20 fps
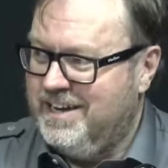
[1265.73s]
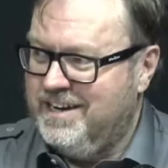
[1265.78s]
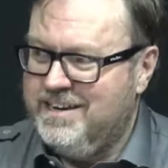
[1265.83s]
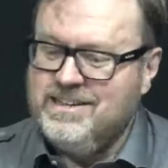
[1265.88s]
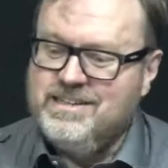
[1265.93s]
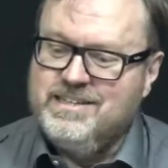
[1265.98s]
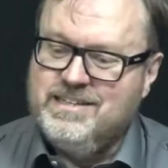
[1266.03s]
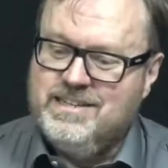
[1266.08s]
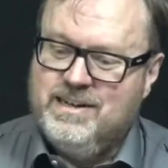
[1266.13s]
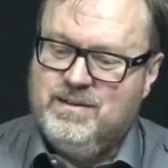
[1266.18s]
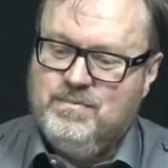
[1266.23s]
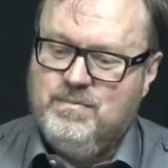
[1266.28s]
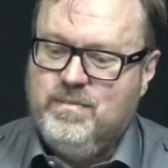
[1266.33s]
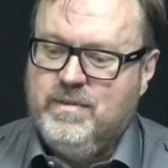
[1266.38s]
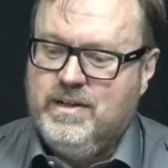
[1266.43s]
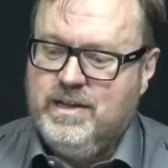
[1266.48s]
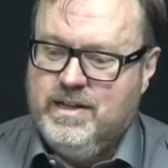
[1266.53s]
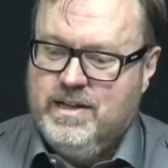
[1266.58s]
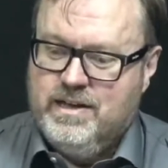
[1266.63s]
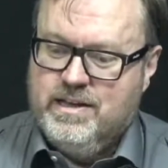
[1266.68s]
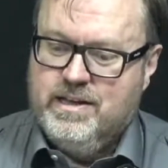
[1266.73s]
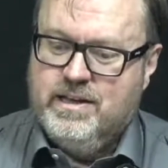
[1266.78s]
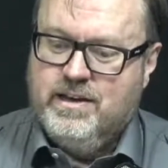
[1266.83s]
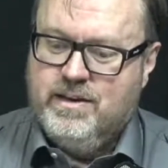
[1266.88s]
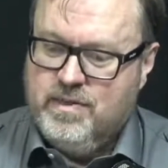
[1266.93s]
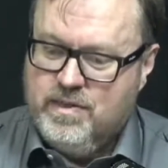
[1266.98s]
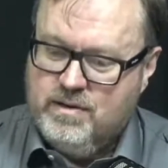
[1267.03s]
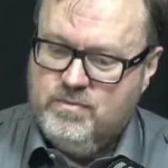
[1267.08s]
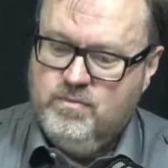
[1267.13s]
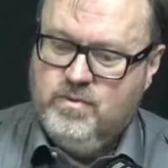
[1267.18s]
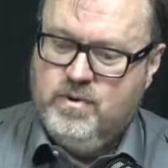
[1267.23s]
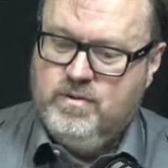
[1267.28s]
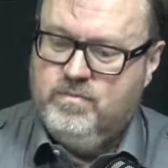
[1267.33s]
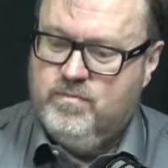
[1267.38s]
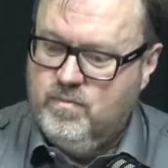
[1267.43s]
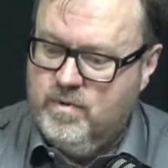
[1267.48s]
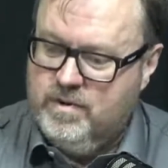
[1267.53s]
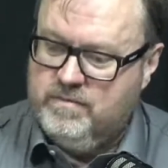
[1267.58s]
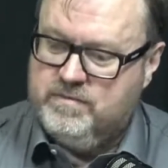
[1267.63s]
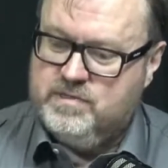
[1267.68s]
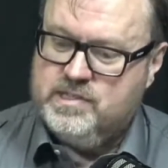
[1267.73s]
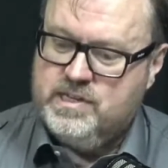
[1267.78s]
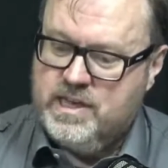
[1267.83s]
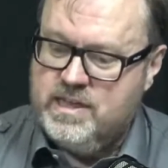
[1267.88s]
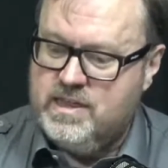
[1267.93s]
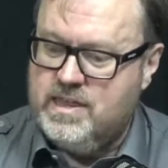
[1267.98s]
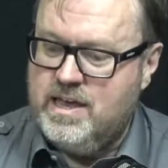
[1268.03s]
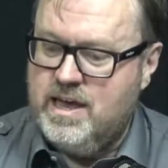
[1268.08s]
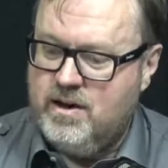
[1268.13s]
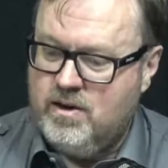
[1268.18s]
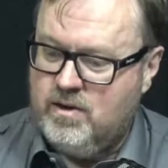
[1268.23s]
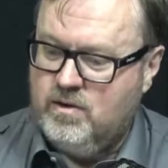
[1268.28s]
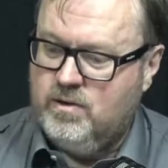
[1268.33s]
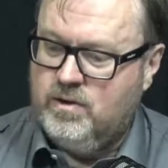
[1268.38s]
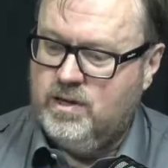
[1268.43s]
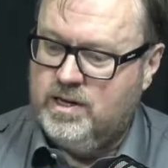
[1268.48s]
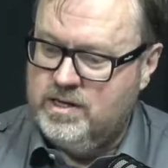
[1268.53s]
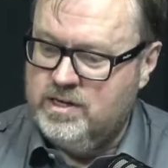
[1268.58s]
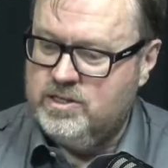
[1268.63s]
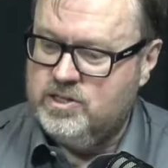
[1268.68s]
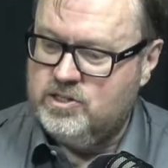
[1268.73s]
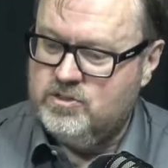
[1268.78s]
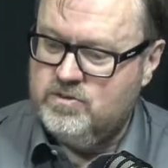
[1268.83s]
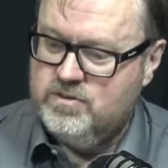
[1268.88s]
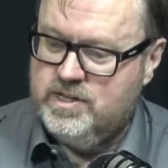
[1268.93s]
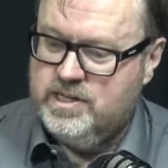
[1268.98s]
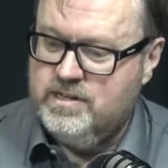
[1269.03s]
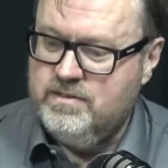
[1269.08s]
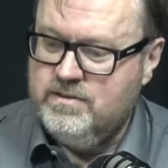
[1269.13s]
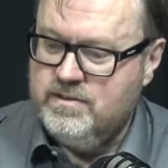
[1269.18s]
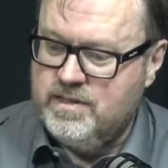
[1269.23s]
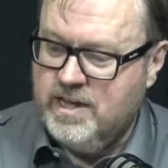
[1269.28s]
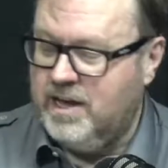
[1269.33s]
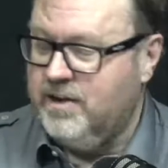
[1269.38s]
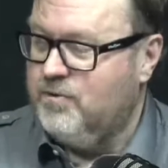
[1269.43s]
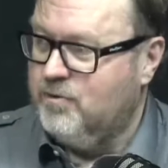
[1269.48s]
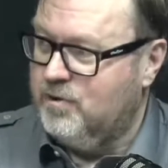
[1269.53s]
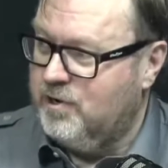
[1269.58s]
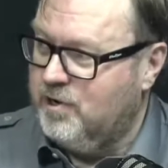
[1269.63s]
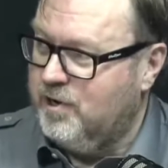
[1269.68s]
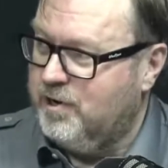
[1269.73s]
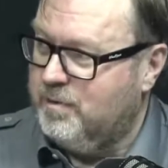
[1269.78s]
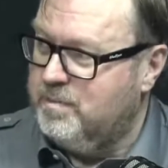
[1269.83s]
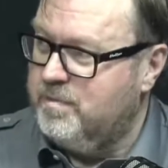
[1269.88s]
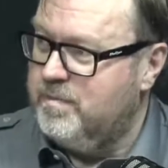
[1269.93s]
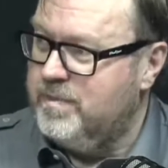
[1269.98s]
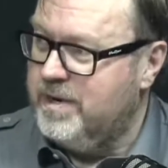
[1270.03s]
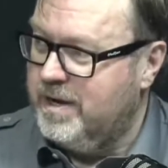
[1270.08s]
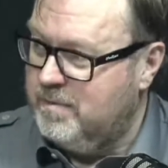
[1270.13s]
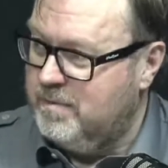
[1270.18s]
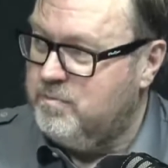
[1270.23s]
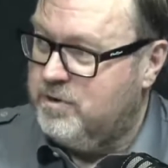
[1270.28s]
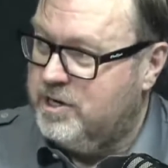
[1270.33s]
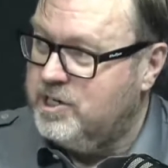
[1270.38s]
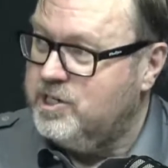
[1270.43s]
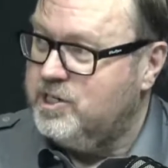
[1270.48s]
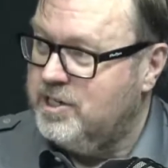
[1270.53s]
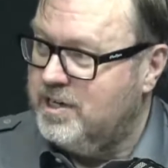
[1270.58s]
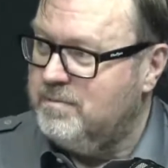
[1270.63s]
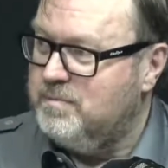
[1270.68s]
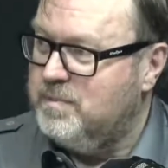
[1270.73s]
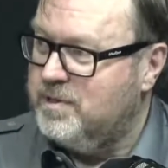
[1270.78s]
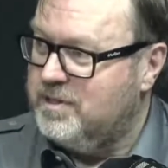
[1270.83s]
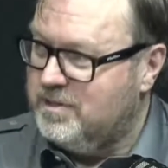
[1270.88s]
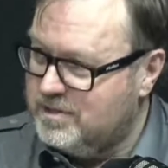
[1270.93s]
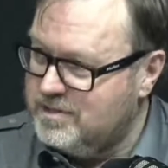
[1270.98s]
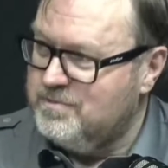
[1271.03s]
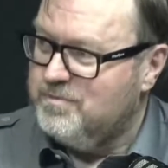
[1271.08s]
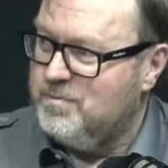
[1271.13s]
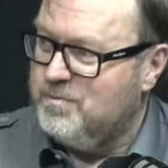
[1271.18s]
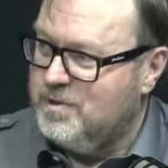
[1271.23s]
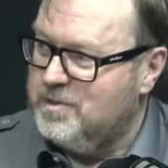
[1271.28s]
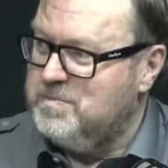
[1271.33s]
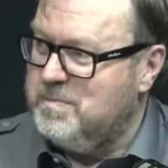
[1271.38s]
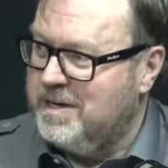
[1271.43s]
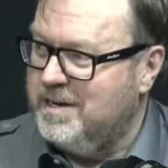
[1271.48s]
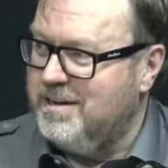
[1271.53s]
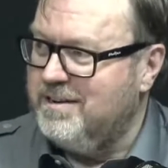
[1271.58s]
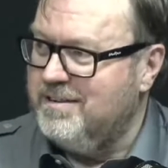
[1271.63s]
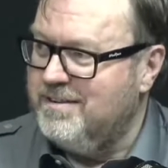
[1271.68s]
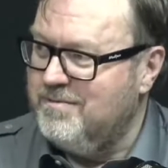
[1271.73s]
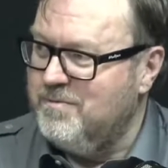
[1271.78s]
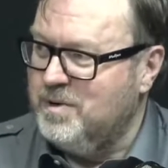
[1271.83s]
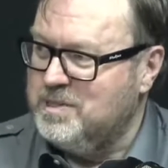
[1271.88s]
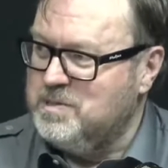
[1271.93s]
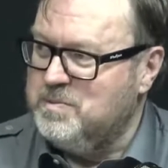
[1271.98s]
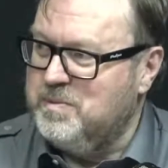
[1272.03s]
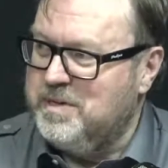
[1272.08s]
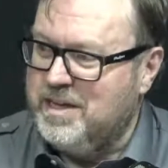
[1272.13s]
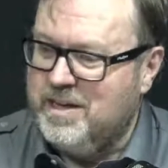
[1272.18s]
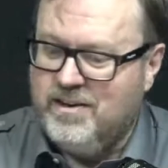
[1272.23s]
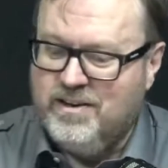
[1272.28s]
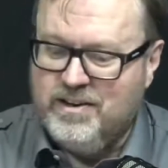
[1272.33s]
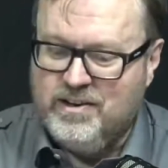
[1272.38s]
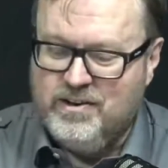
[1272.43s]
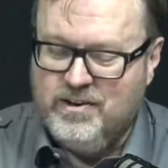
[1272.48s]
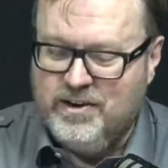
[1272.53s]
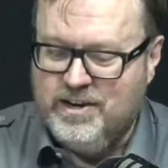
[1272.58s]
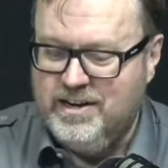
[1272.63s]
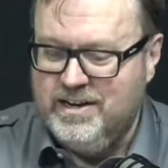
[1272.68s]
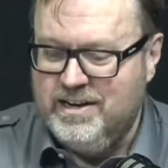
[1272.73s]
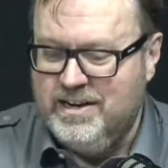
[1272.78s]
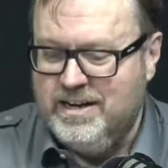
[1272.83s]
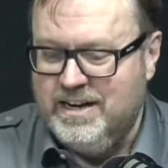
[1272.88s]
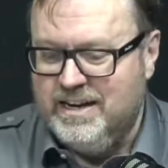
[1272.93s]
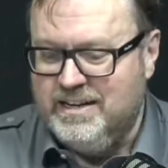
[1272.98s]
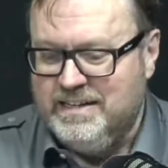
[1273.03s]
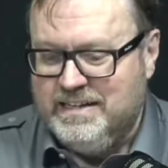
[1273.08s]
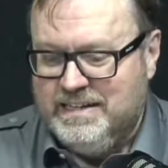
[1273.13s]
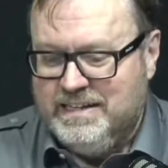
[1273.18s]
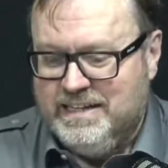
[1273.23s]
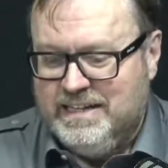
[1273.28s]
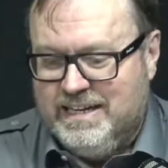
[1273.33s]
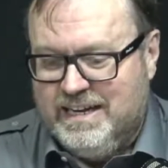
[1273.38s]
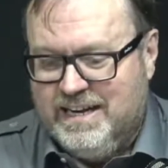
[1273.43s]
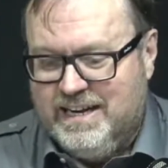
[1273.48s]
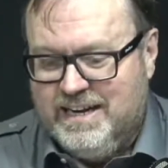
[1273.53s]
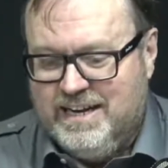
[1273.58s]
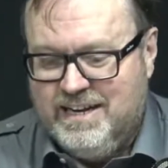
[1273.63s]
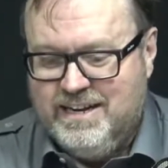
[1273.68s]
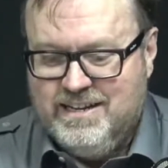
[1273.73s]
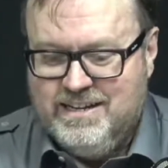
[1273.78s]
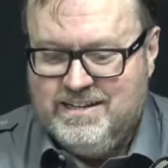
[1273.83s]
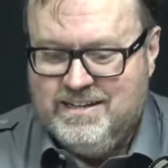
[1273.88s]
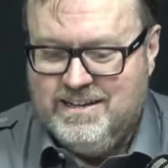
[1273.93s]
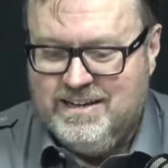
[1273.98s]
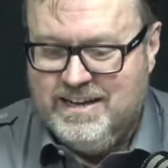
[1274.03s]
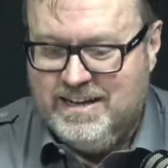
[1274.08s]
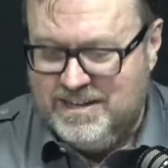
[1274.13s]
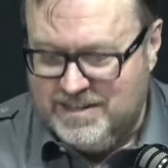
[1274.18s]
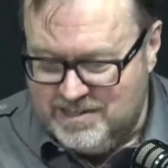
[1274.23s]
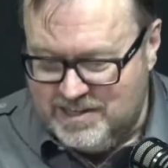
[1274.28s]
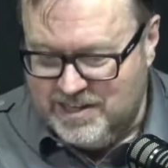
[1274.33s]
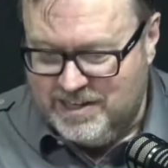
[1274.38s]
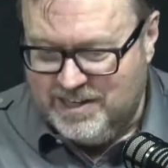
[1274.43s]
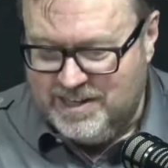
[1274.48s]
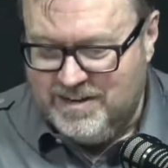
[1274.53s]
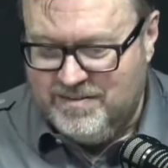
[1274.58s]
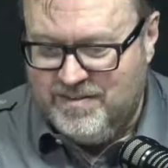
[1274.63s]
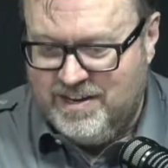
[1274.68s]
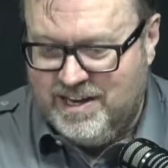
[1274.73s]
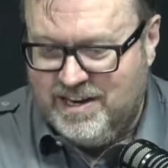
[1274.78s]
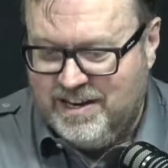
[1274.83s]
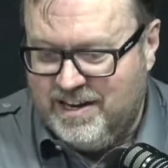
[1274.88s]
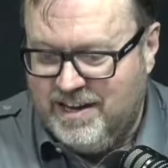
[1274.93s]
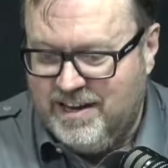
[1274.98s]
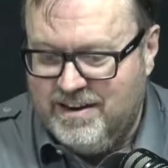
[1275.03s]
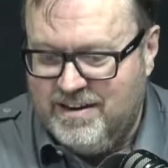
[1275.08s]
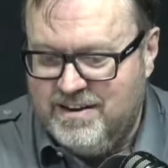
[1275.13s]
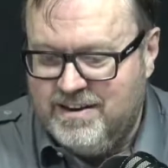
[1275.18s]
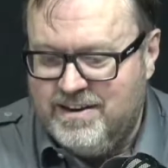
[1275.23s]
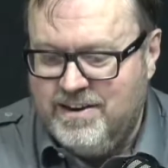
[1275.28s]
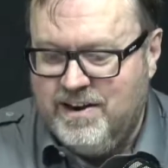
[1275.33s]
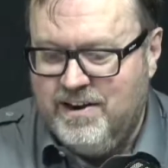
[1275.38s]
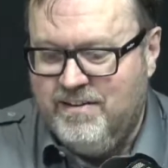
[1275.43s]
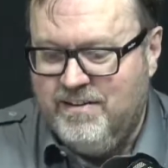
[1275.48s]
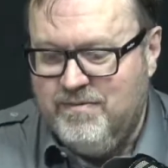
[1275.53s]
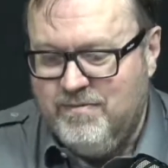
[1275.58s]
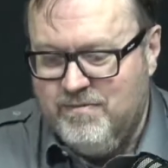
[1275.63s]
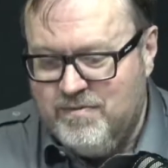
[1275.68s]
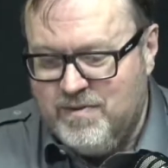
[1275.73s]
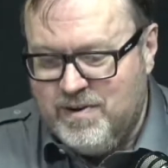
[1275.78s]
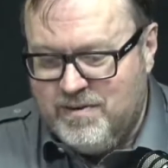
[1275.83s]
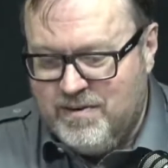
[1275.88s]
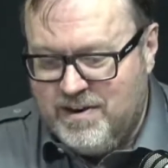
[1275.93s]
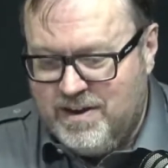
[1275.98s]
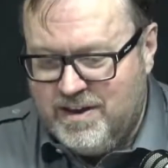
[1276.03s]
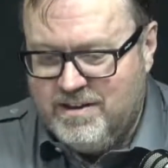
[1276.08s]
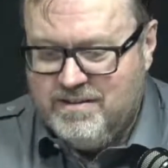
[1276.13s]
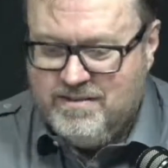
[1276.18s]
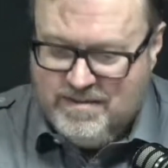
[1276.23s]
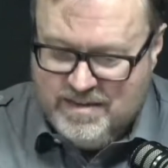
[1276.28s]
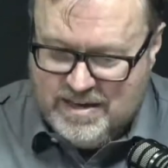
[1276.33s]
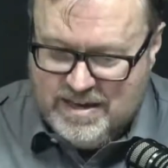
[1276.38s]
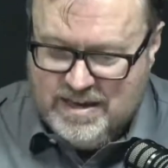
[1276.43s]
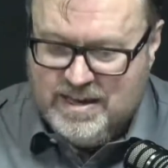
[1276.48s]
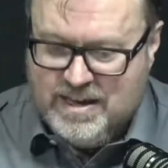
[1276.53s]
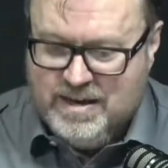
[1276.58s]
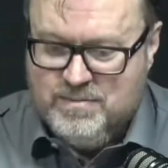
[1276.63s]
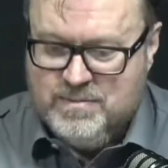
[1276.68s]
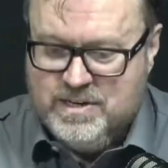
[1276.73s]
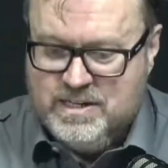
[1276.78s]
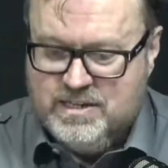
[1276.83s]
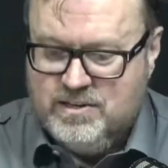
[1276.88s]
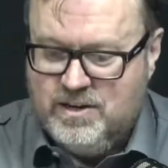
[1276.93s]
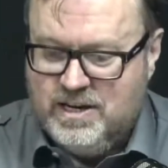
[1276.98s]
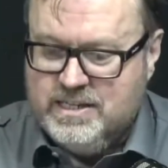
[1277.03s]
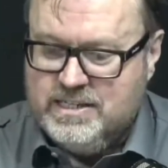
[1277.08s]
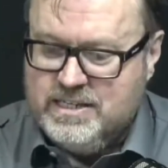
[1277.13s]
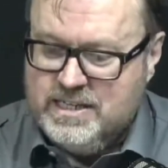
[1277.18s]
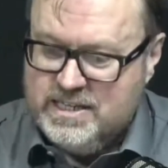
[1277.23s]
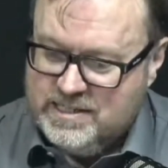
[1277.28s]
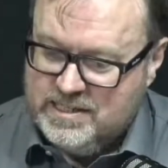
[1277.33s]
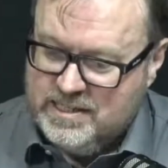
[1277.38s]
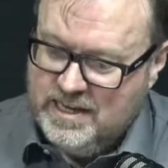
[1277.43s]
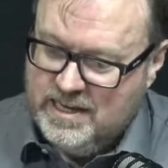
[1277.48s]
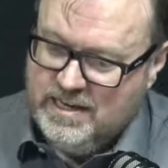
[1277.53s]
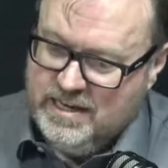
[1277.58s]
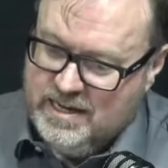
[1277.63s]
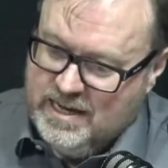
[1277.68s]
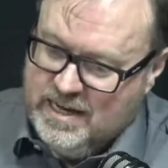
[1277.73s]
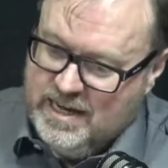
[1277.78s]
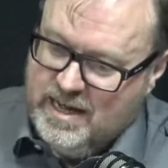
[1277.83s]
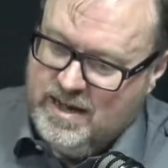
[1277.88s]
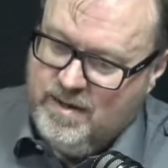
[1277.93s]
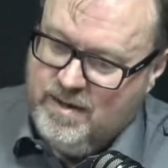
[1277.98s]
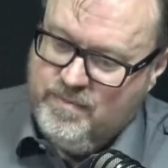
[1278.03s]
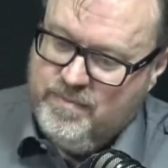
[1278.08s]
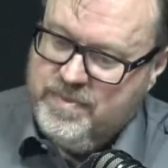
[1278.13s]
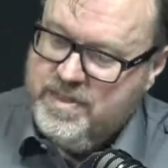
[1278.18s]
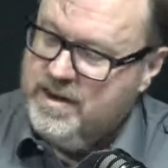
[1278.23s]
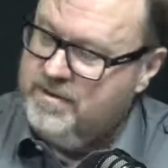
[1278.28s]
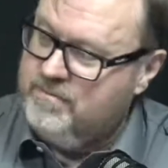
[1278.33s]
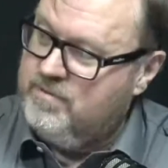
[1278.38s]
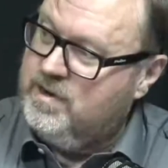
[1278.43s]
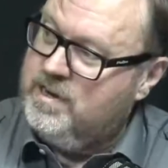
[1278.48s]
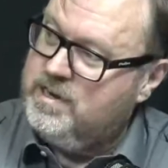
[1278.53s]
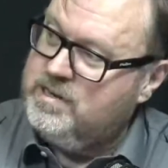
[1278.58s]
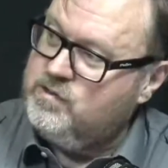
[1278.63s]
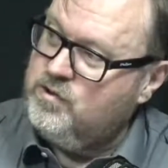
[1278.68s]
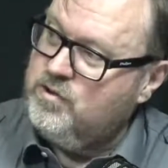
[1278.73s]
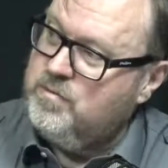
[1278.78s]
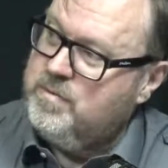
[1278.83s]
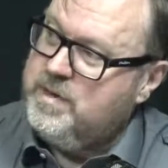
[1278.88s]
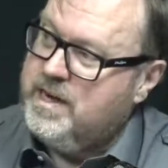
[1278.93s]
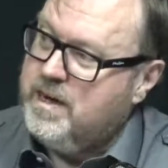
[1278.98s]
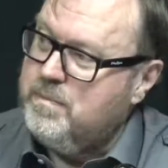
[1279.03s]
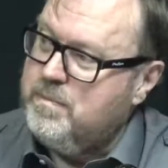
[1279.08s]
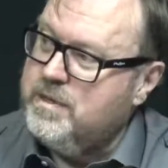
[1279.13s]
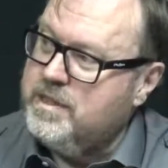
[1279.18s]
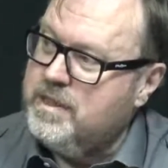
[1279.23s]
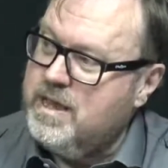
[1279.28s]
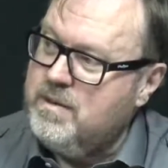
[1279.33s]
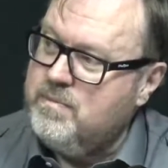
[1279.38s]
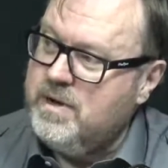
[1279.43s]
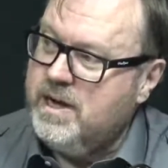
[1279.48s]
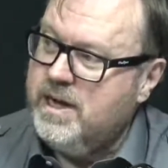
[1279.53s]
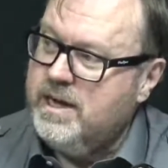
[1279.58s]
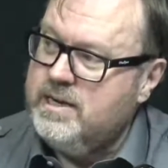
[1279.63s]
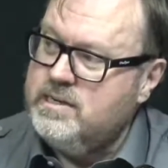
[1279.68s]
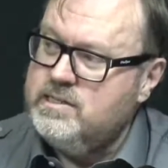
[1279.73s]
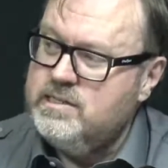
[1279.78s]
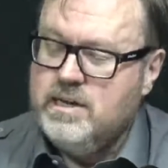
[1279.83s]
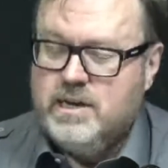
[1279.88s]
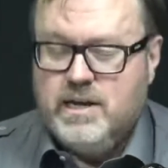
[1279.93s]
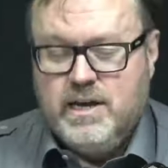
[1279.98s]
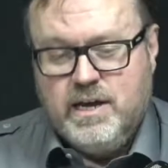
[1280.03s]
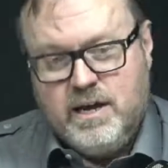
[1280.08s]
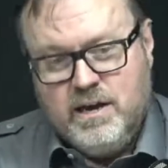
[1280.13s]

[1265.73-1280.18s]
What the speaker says: And I think we've seen that whole industry under a lot of pressure because of what's been going on in Silicon Valley, and varying companies like Tesla that have really sort of been upping that pace.